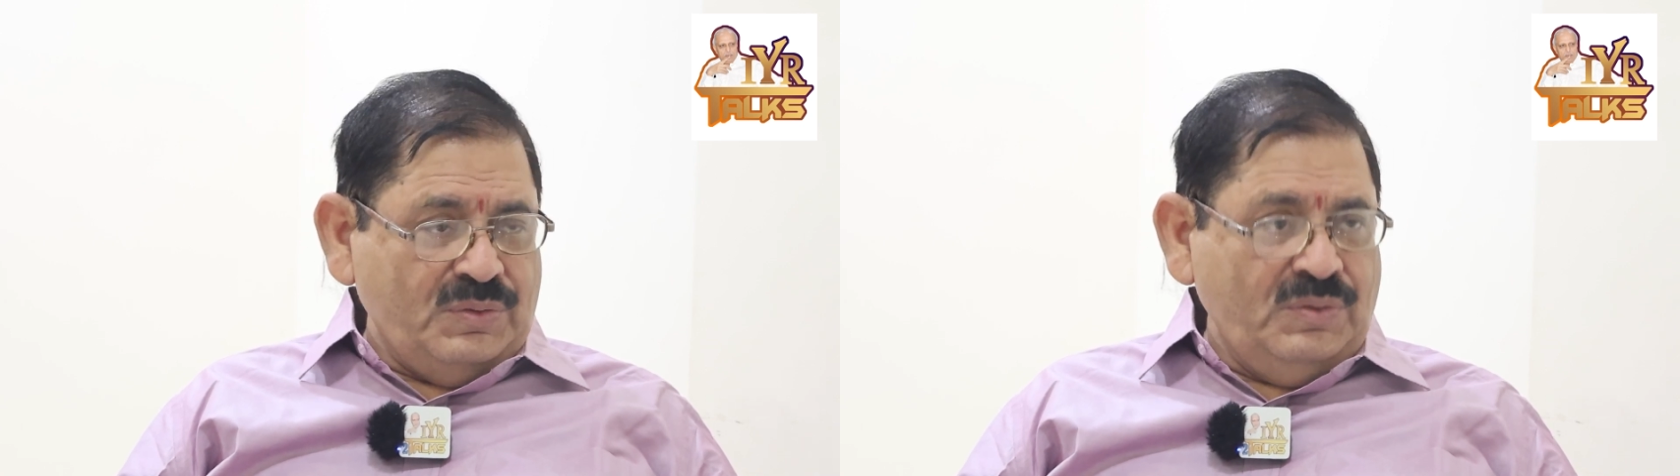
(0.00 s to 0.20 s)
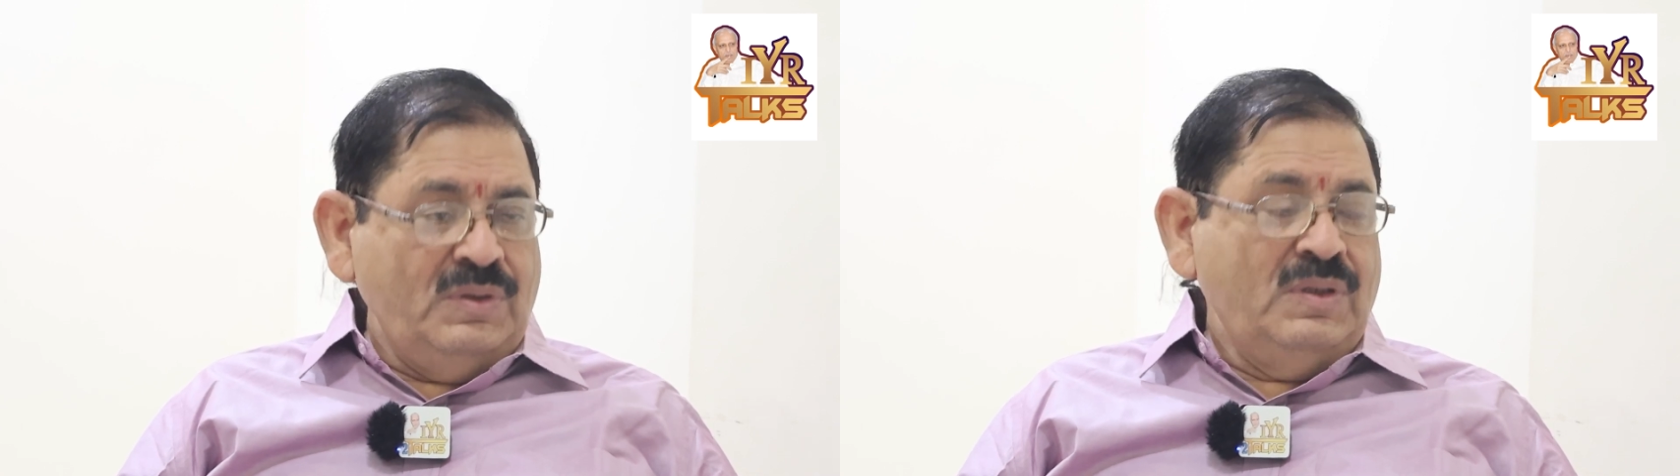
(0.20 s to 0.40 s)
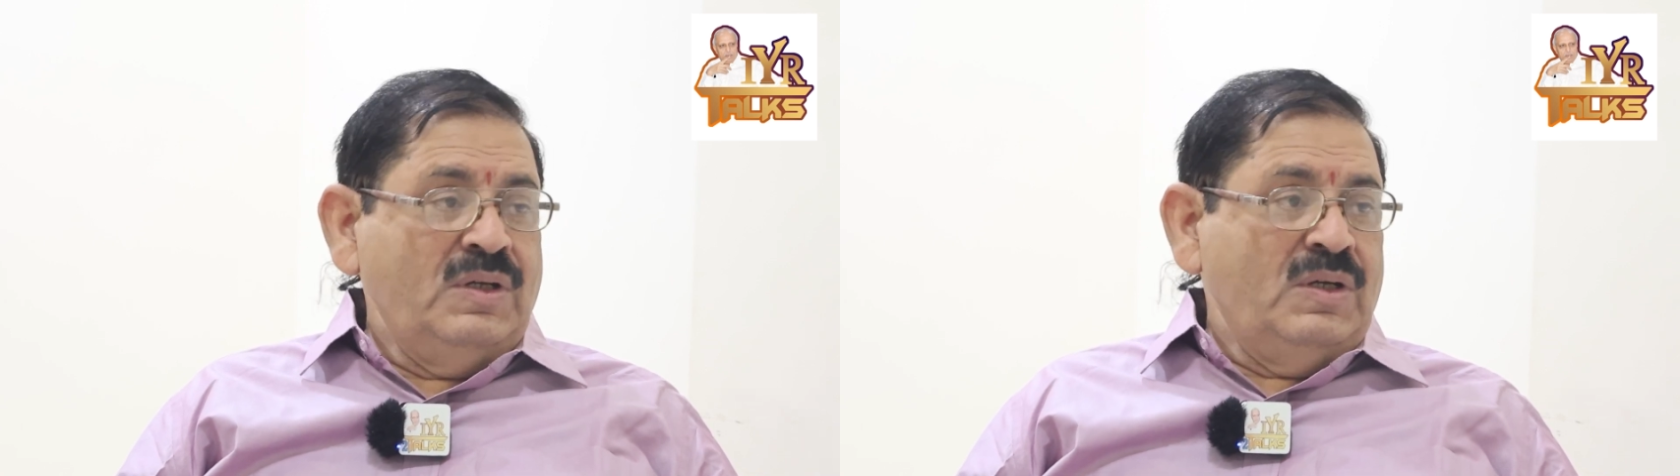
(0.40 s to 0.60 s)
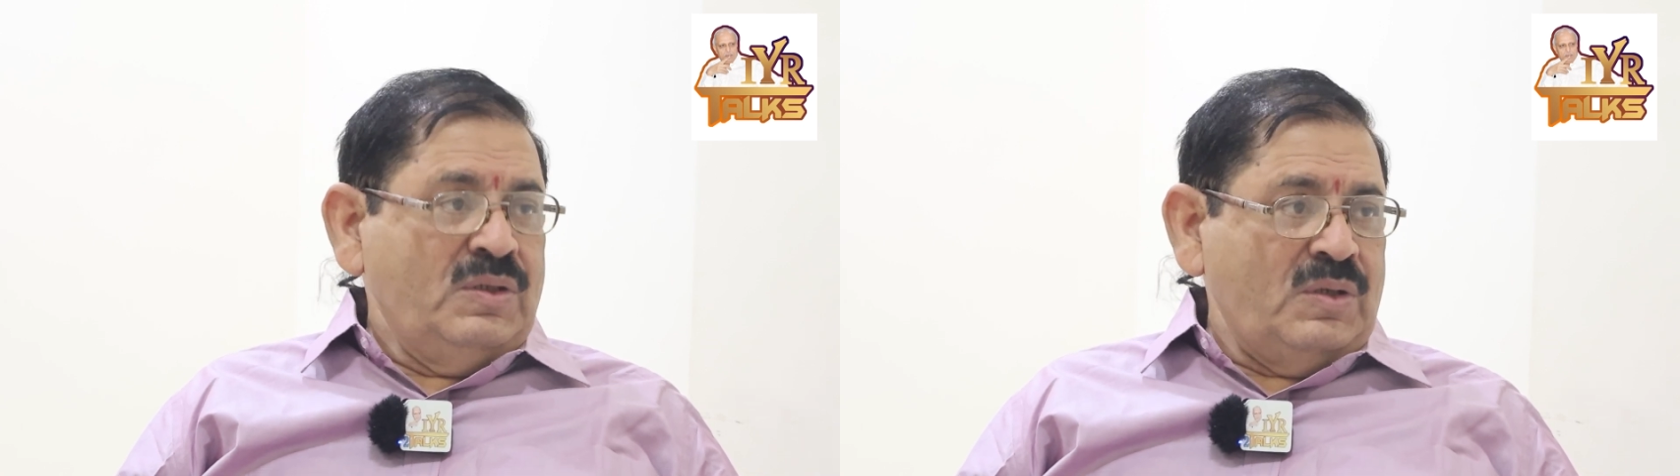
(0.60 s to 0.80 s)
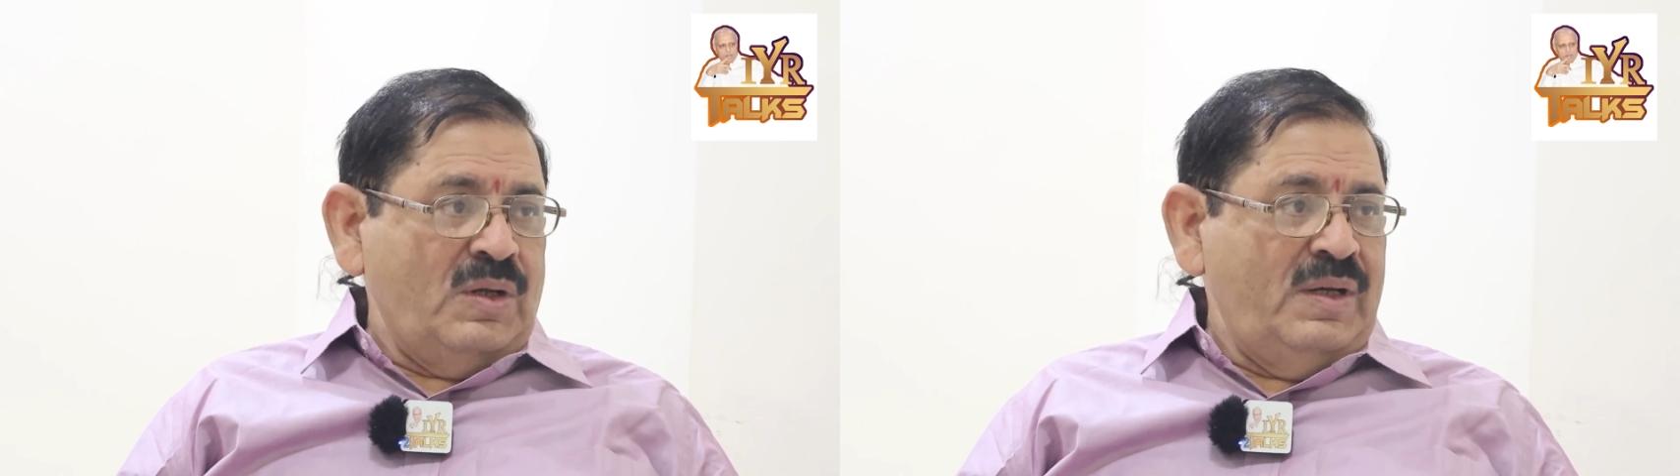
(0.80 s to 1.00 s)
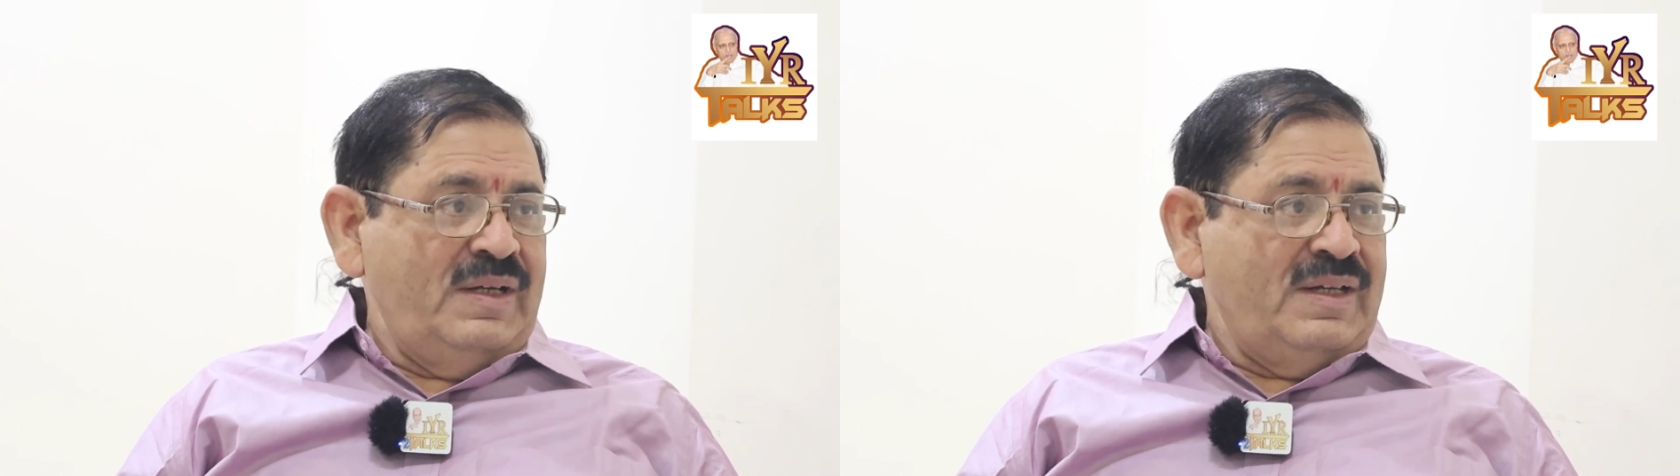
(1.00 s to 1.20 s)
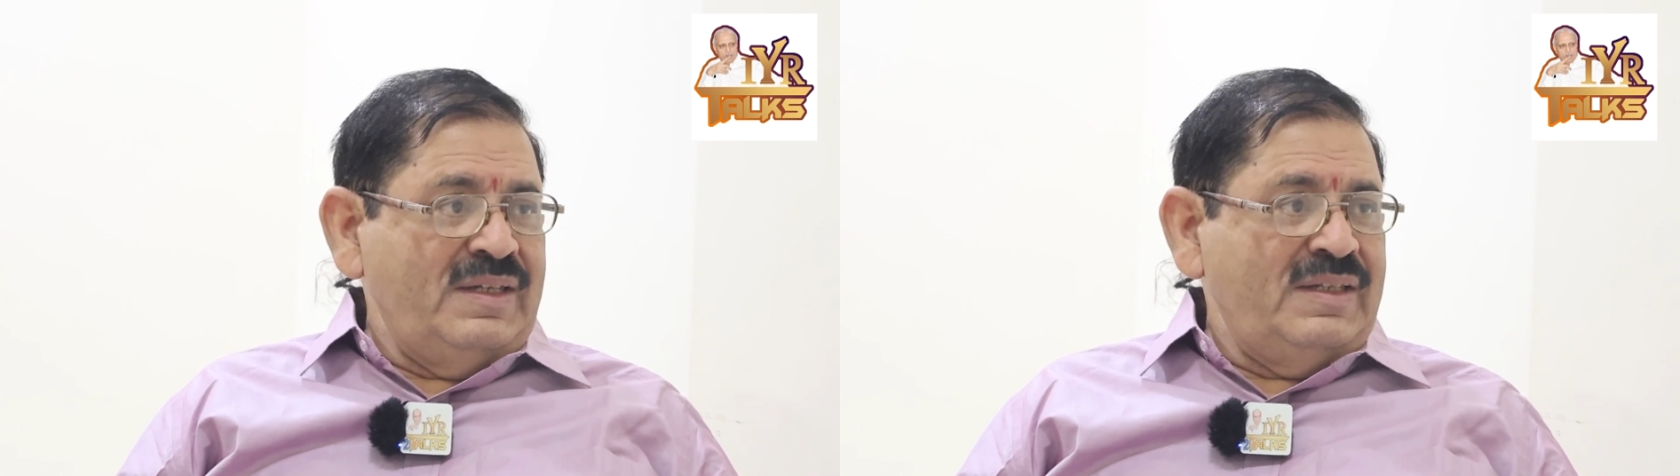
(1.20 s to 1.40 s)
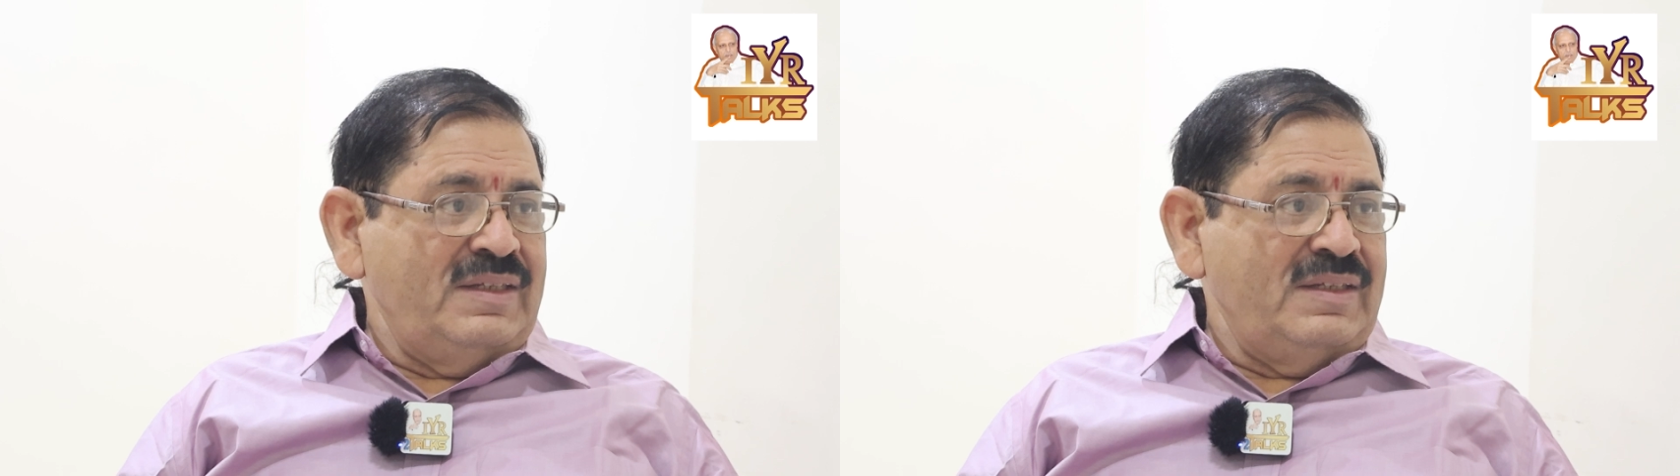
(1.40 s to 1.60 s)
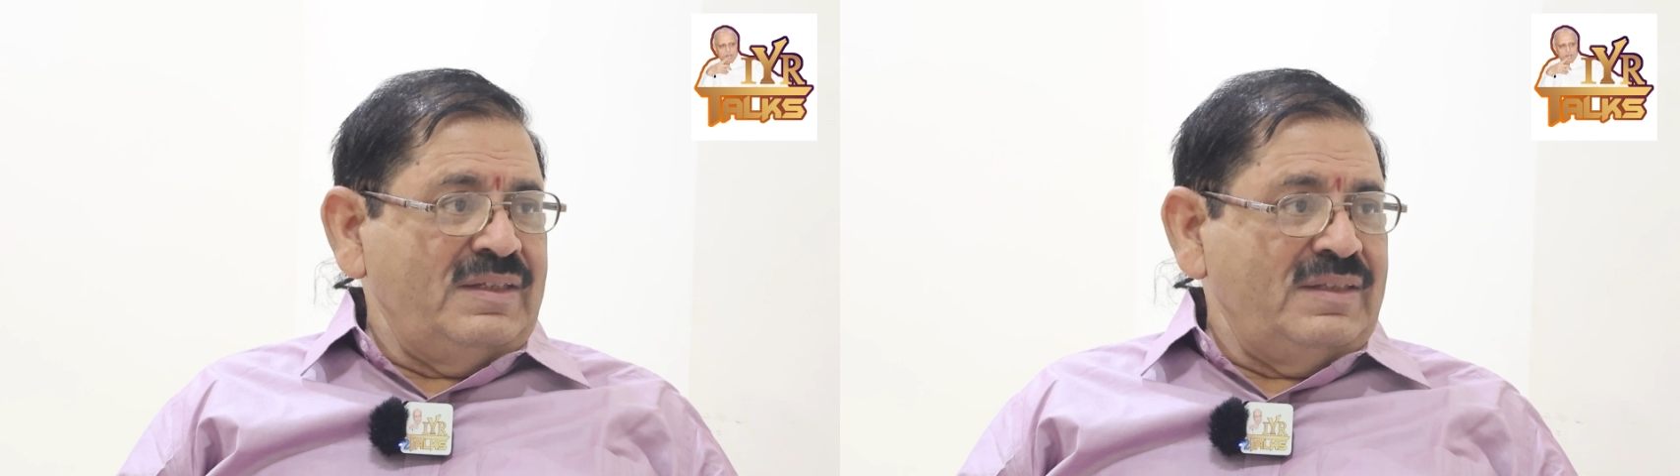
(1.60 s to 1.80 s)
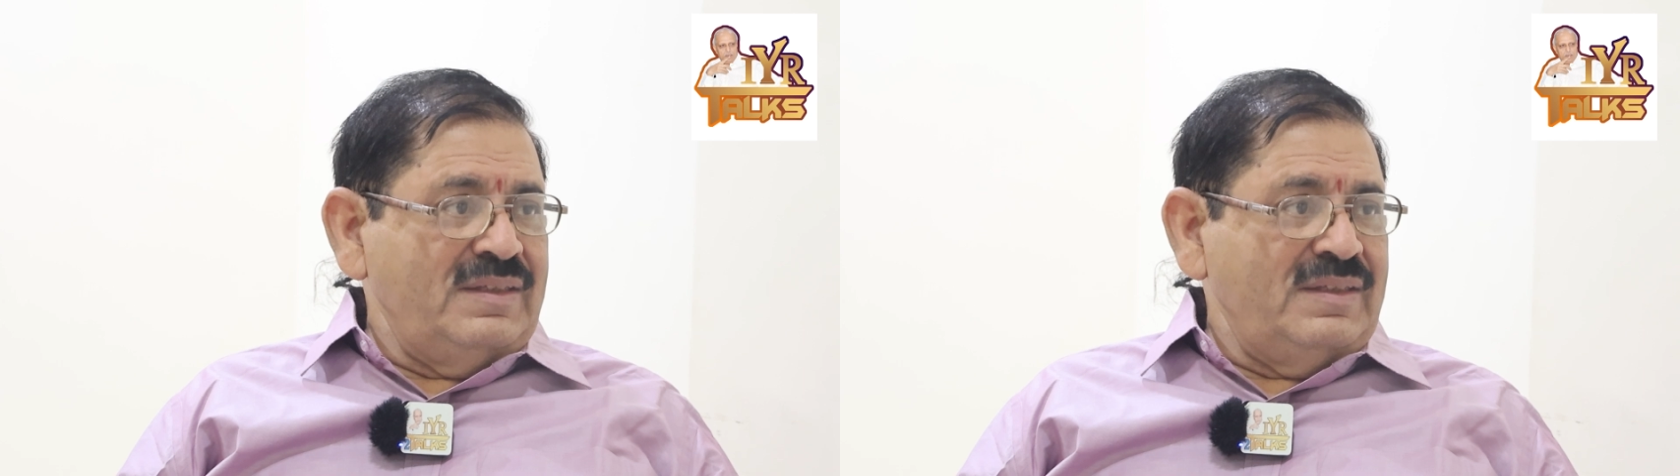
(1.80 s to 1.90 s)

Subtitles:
to tolerate any